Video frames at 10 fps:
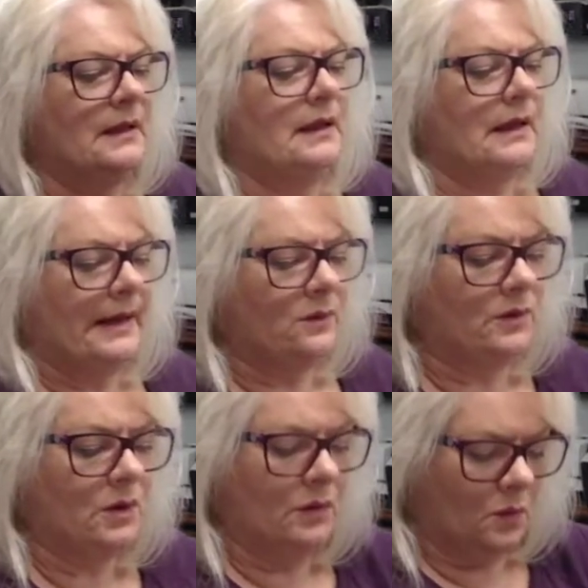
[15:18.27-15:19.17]
I don't
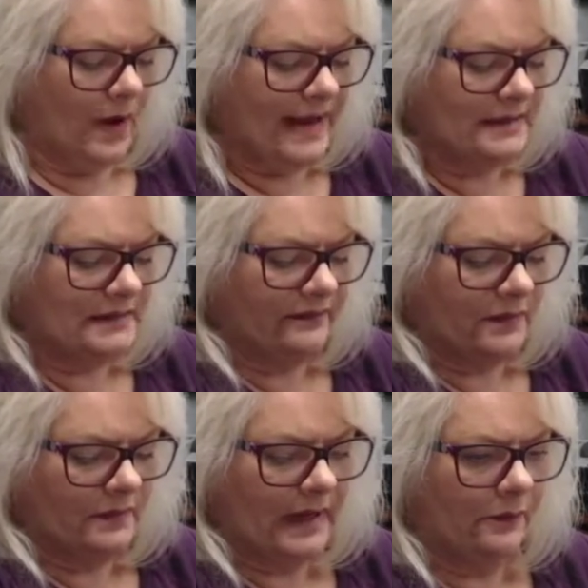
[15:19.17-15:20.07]
know the weights of
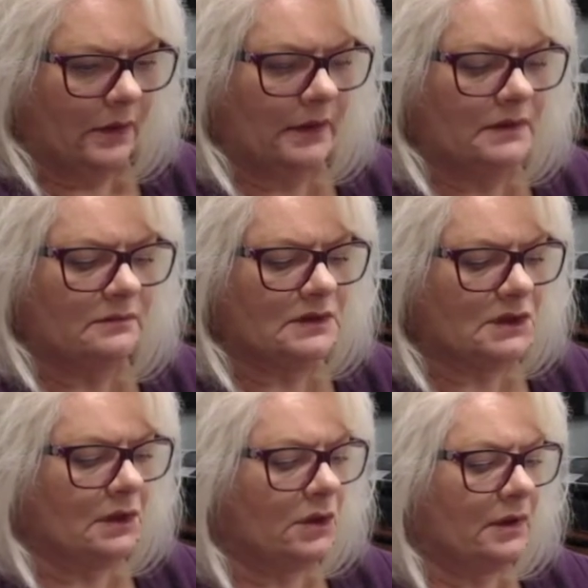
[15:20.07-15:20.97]
them. I really should
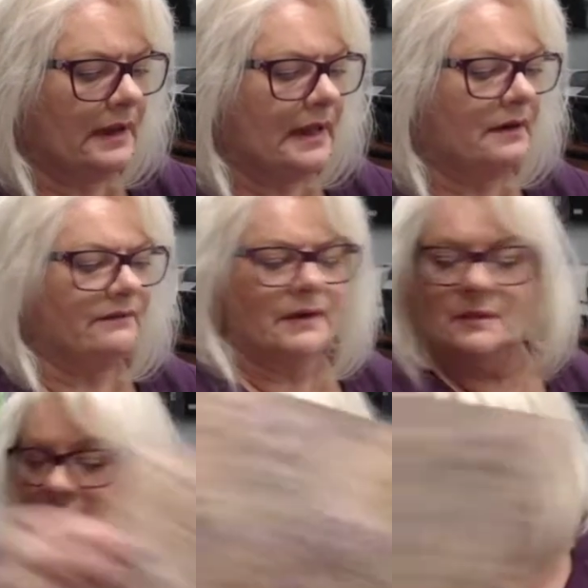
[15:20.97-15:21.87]
learn that if I'm going to do